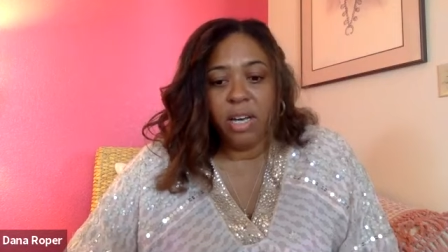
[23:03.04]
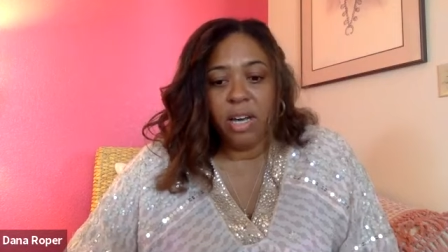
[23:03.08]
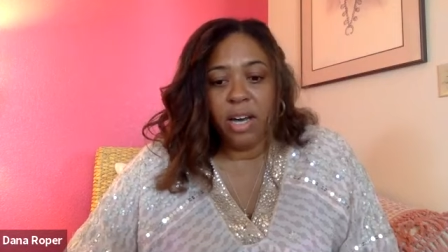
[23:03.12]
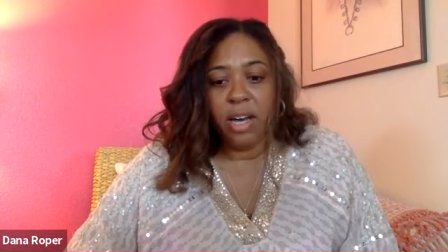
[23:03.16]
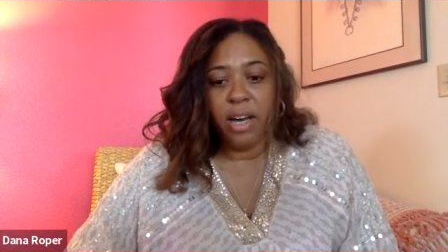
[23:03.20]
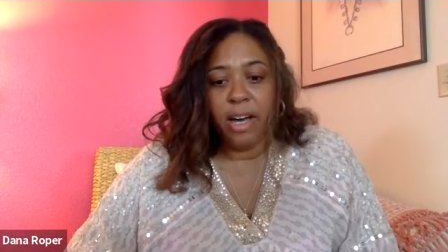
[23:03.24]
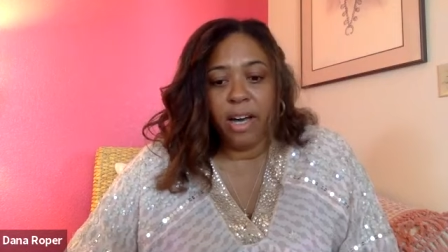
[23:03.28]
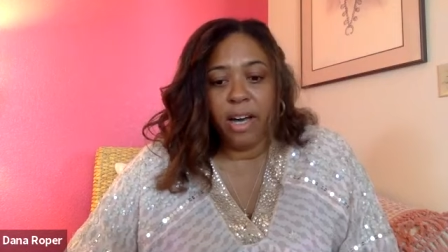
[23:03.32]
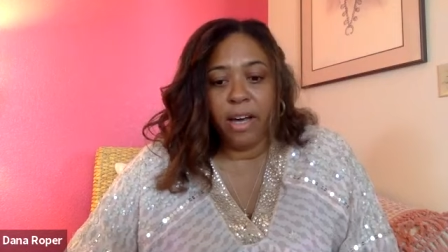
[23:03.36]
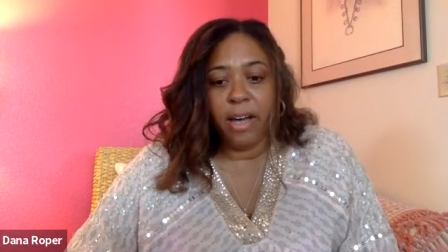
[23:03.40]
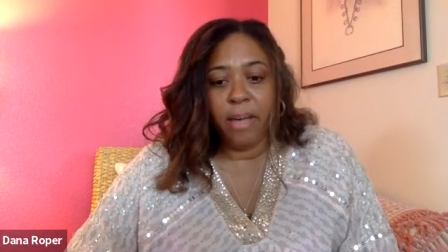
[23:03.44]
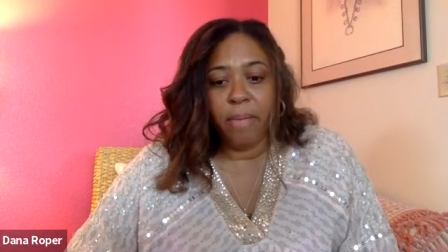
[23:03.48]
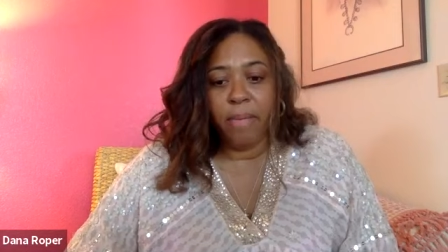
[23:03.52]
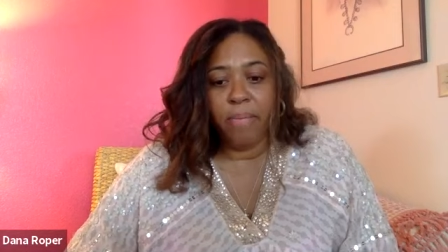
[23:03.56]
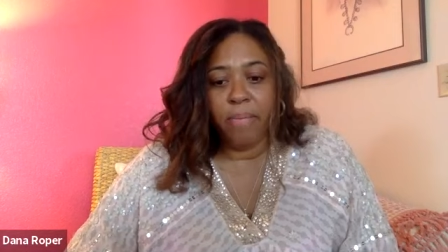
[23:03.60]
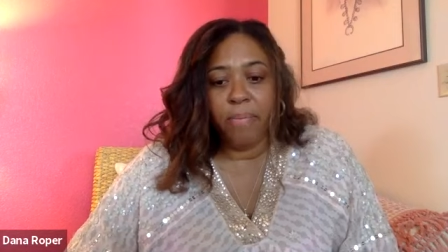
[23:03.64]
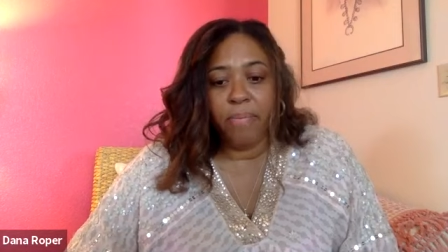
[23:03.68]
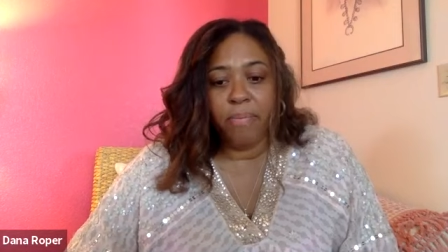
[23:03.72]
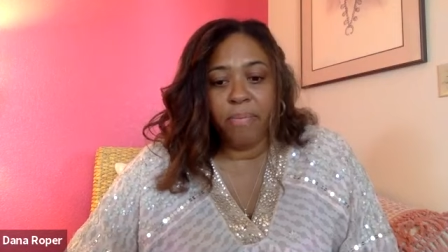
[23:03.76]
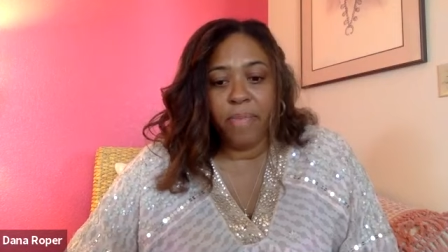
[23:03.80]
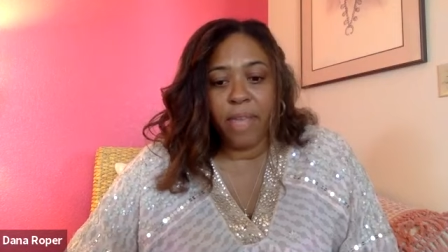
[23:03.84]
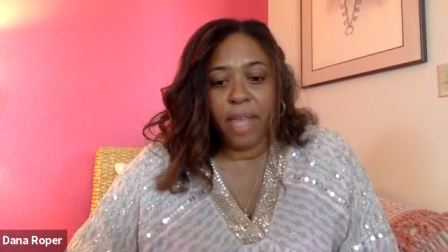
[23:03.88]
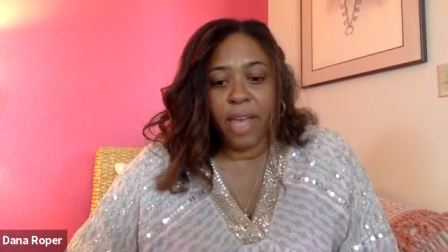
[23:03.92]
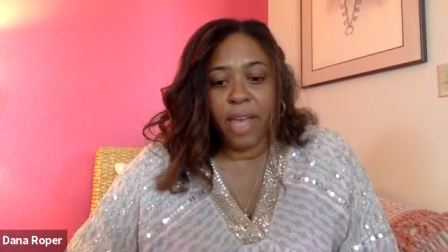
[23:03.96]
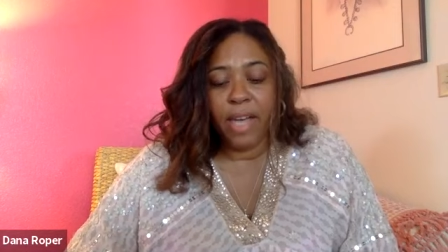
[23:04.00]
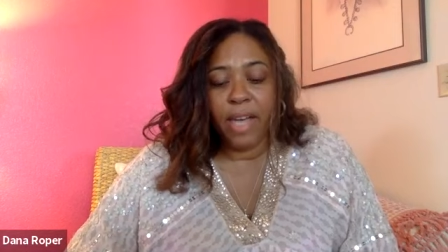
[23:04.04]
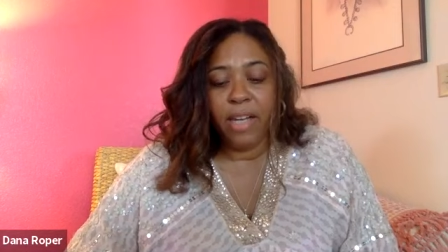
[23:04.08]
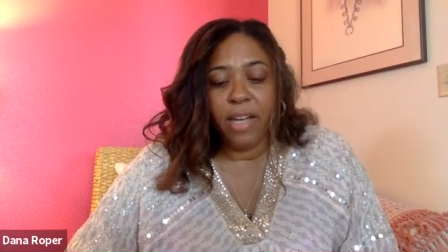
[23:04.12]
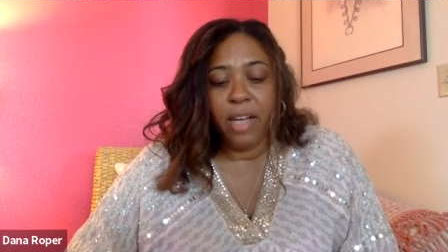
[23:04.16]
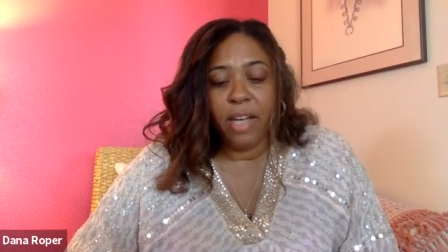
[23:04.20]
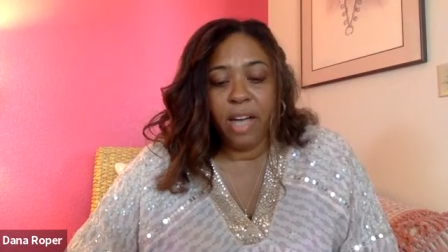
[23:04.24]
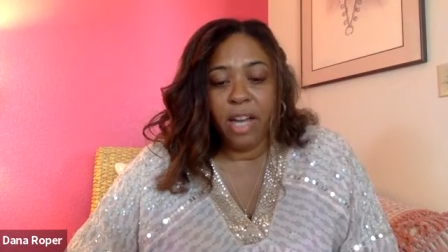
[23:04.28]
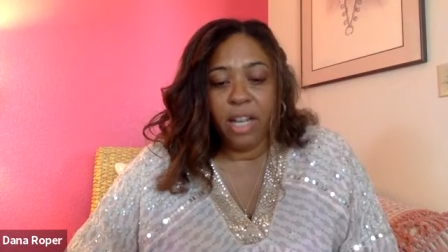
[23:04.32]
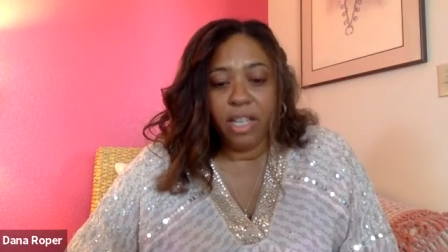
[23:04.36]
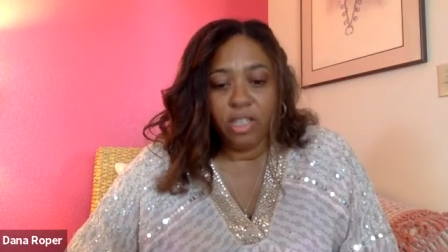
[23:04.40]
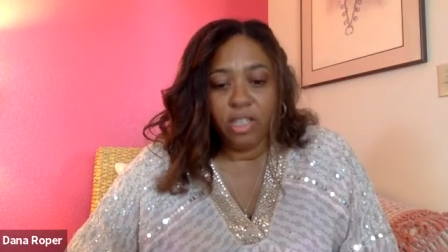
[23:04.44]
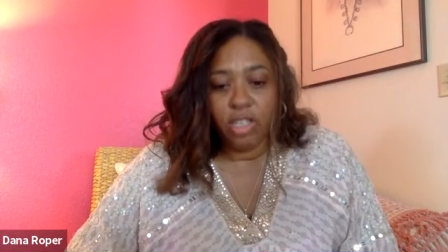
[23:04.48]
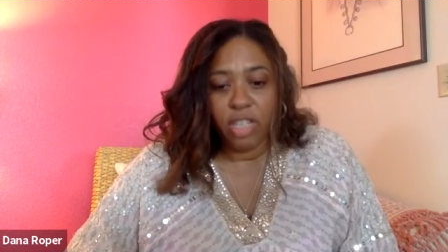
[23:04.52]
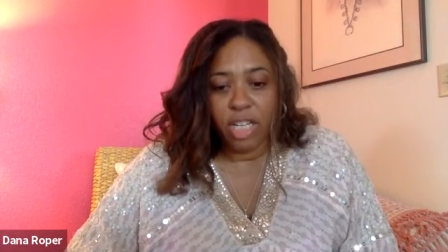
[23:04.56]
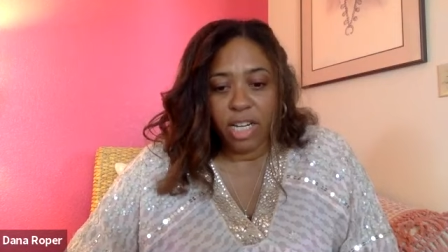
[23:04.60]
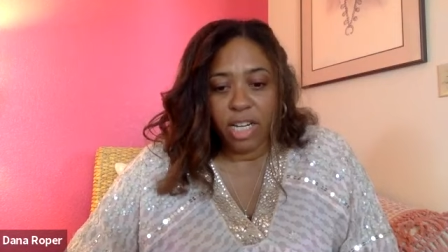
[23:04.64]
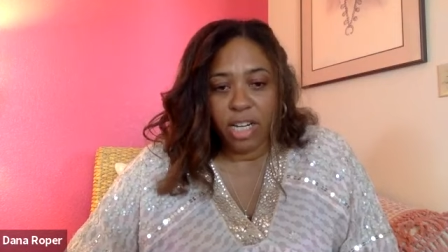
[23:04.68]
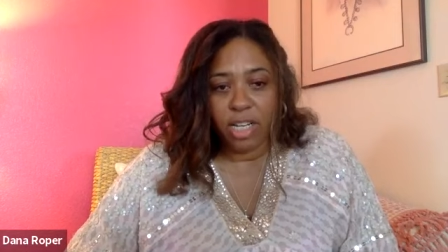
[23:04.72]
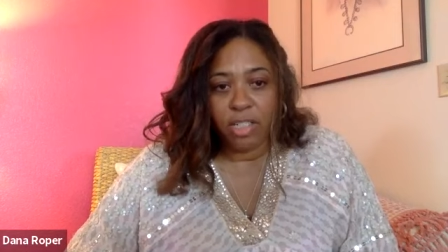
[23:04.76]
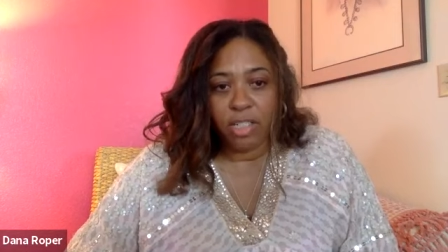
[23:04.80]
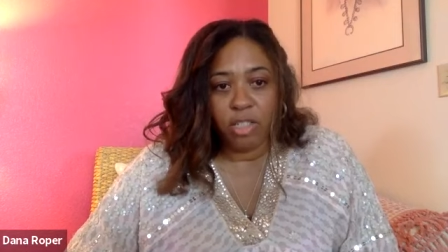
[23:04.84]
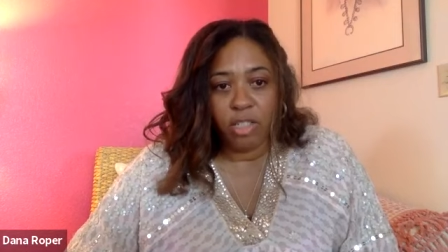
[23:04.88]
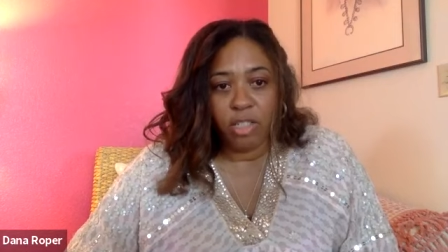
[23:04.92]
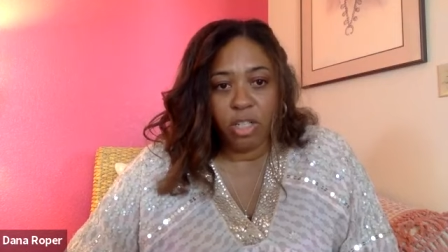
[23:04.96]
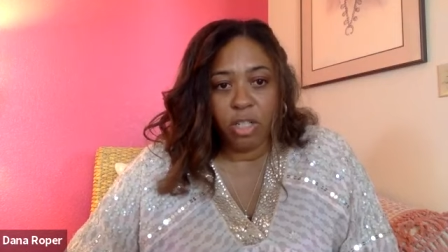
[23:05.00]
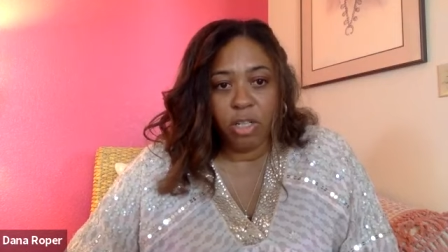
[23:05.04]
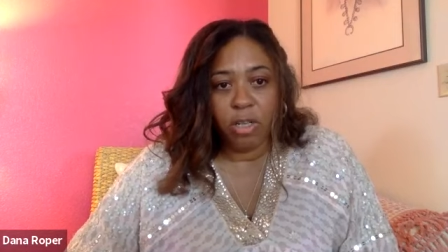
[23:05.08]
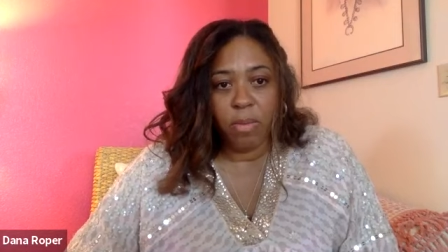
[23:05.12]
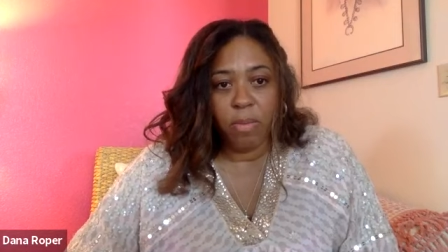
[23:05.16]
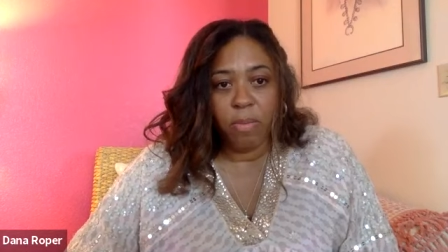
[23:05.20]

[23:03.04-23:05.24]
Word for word: um, had not changed,